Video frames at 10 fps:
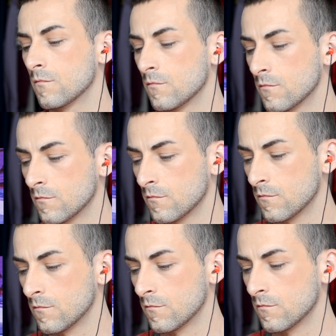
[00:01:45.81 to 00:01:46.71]

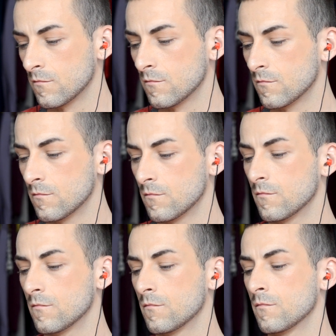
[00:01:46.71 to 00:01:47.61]

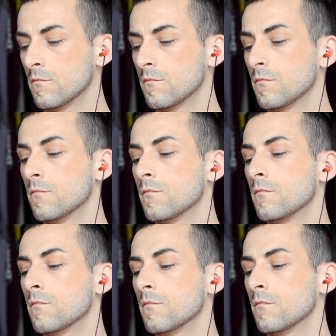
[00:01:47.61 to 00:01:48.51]

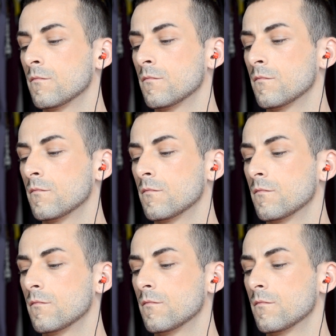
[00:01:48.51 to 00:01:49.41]

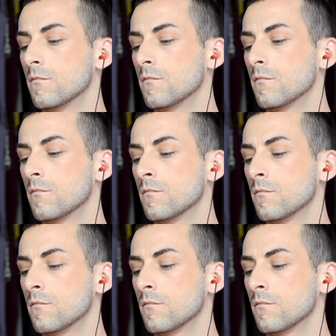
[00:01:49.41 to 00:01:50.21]
No one is speaking in this clip.